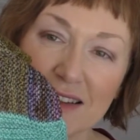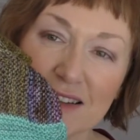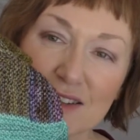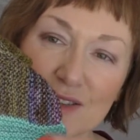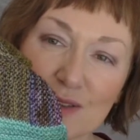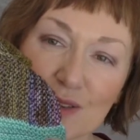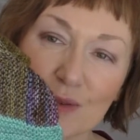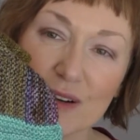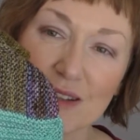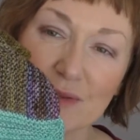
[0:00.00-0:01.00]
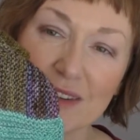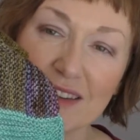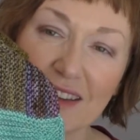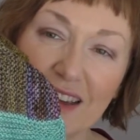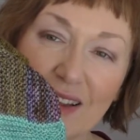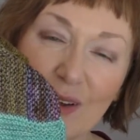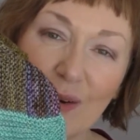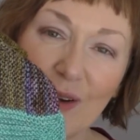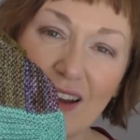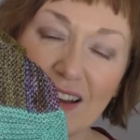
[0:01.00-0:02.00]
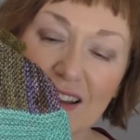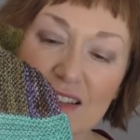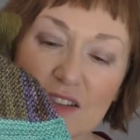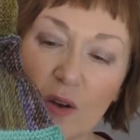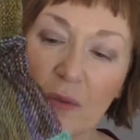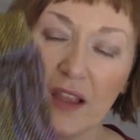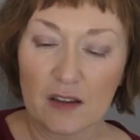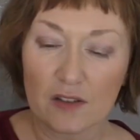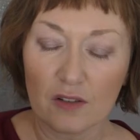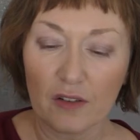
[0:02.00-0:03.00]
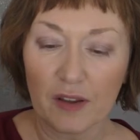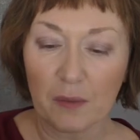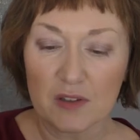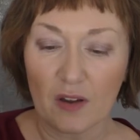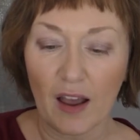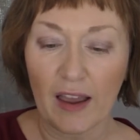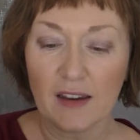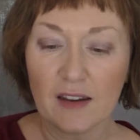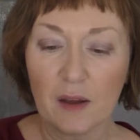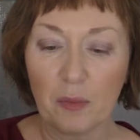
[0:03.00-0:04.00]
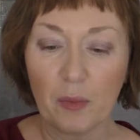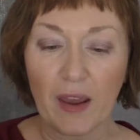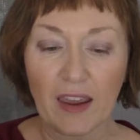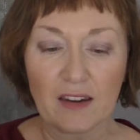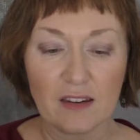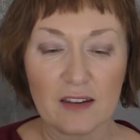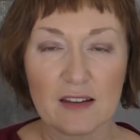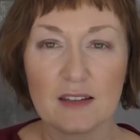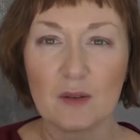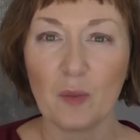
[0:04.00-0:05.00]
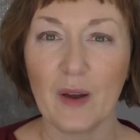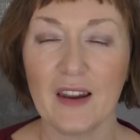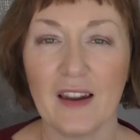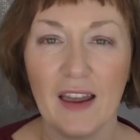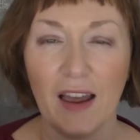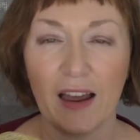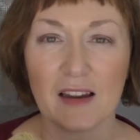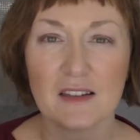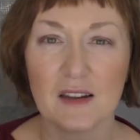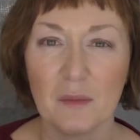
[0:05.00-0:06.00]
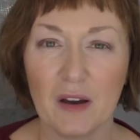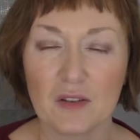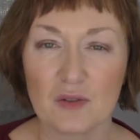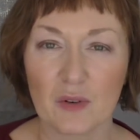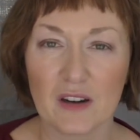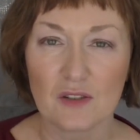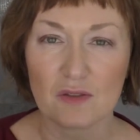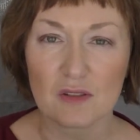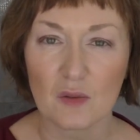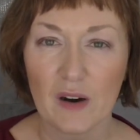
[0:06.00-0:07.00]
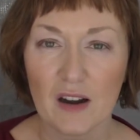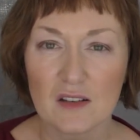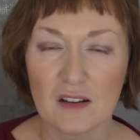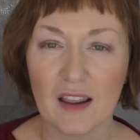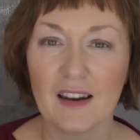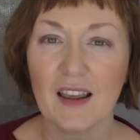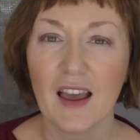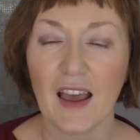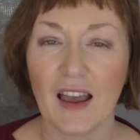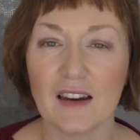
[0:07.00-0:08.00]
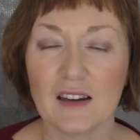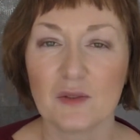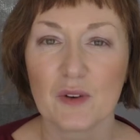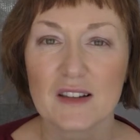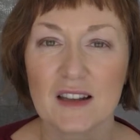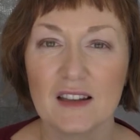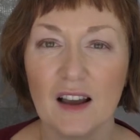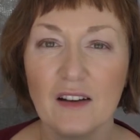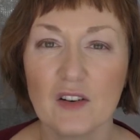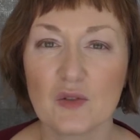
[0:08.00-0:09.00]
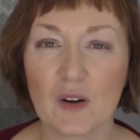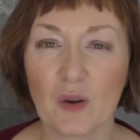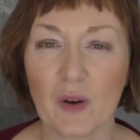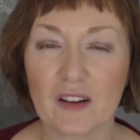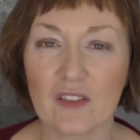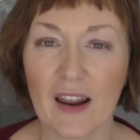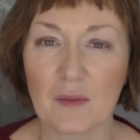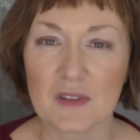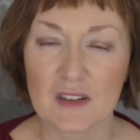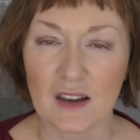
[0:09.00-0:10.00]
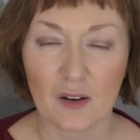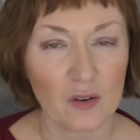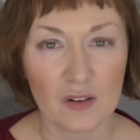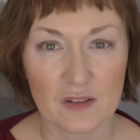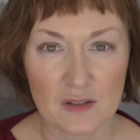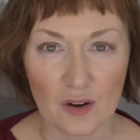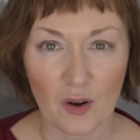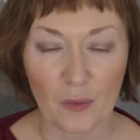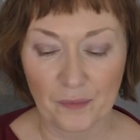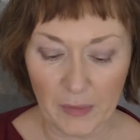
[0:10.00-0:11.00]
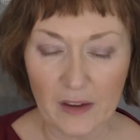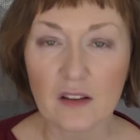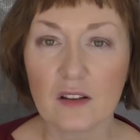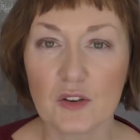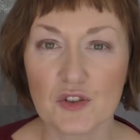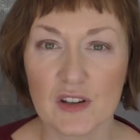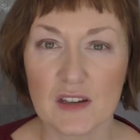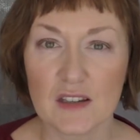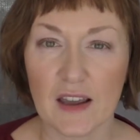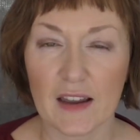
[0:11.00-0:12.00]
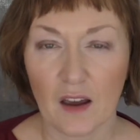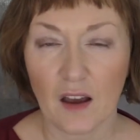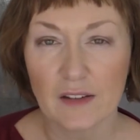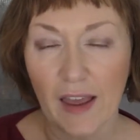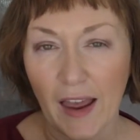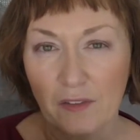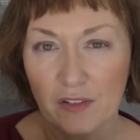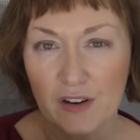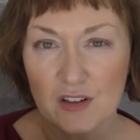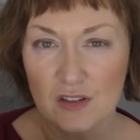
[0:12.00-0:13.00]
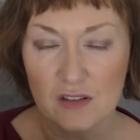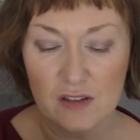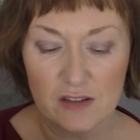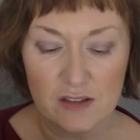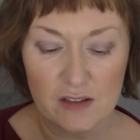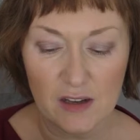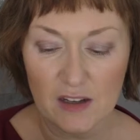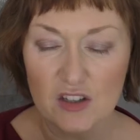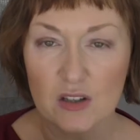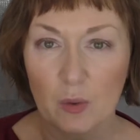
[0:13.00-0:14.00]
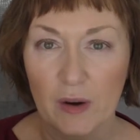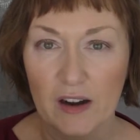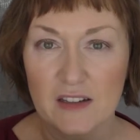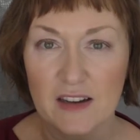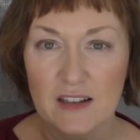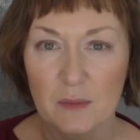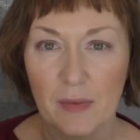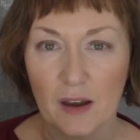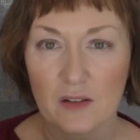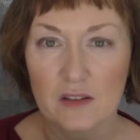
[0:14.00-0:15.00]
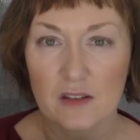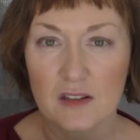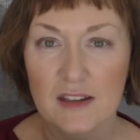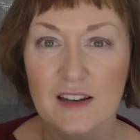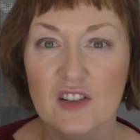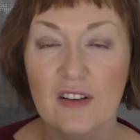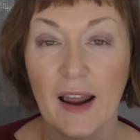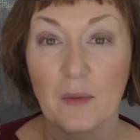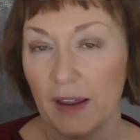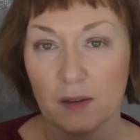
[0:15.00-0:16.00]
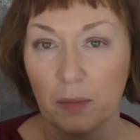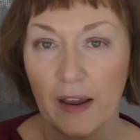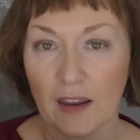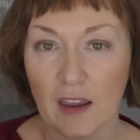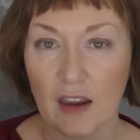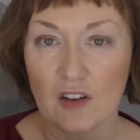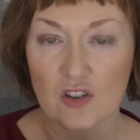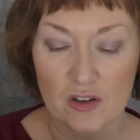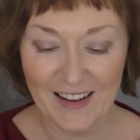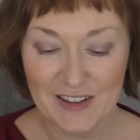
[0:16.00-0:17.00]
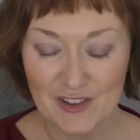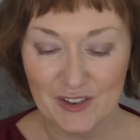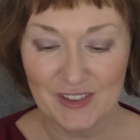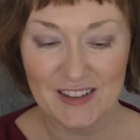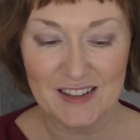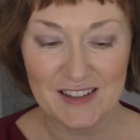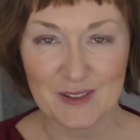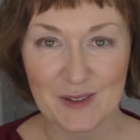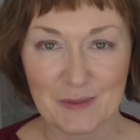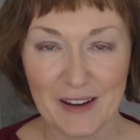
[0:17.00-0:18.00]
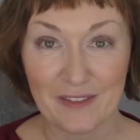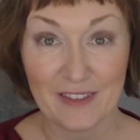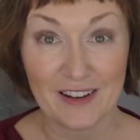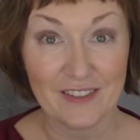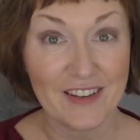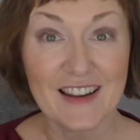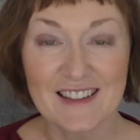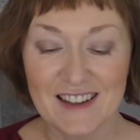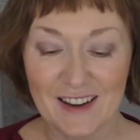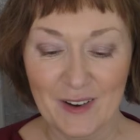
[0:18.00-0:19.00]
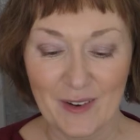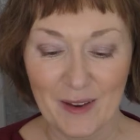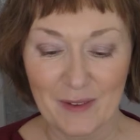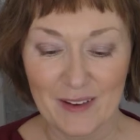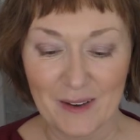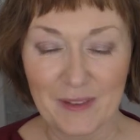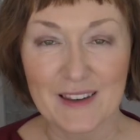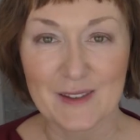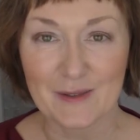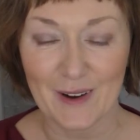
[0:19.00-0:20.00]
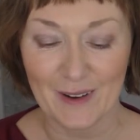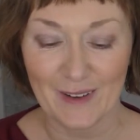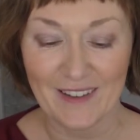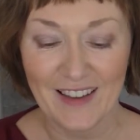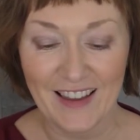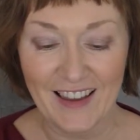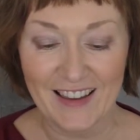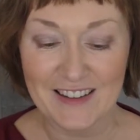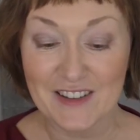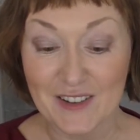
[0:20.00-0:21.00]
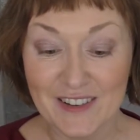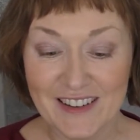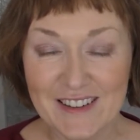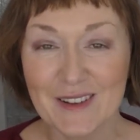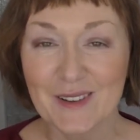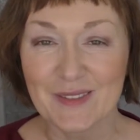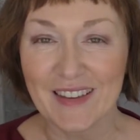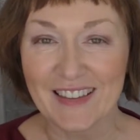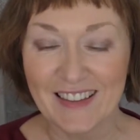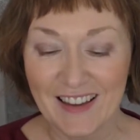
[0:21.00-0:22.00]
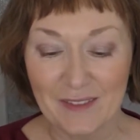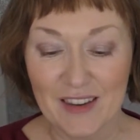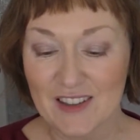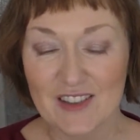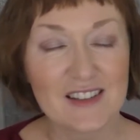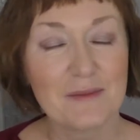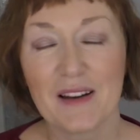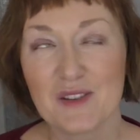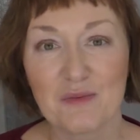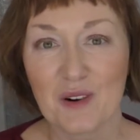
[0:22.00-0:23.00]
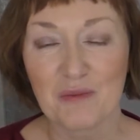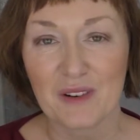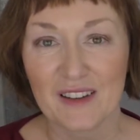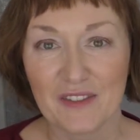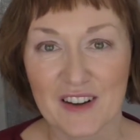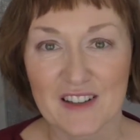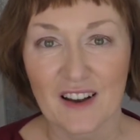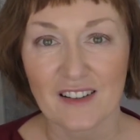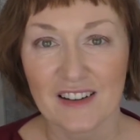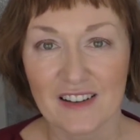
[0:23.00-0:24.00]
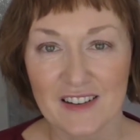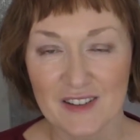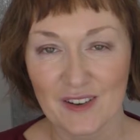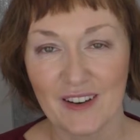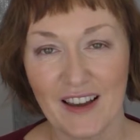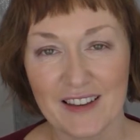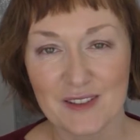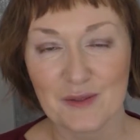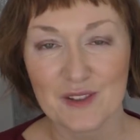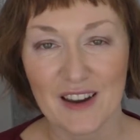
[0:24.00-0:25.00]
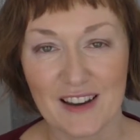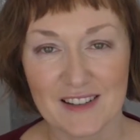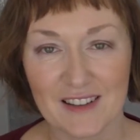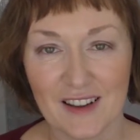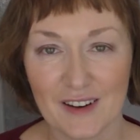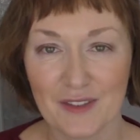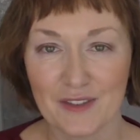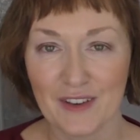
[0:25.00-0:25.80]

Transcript: this turquoise with the yellow. So as a rule of thumb, so I ended up weighing this when I had about 22 squares on it, and it was at 121 grams or so. My conclusion is that on average each square takes about 6 grams at my gauge. I showed this to my friend Vanessa, who I'm going to meet tomorrow, and she already told me, because she's much more prolific sock knitter, so I assume she has a lot of